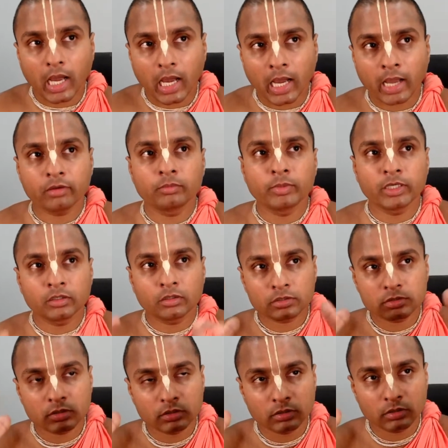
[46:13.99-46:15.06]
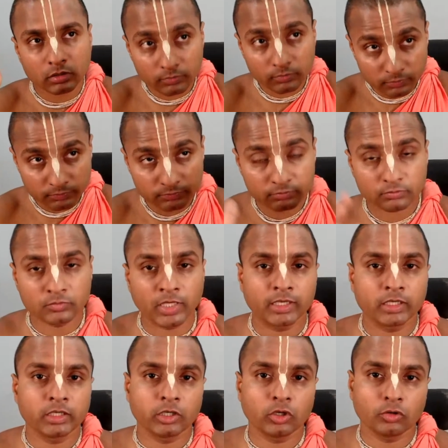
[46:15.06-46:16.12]
I will be interested in that
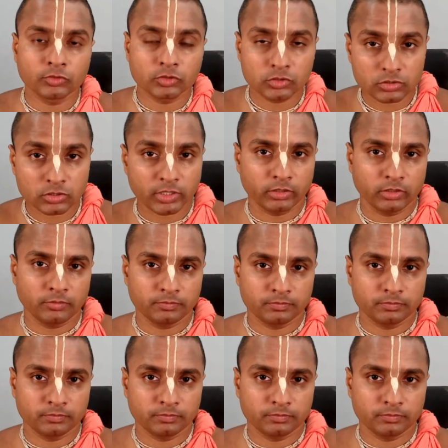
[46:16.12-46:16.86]
area of the society.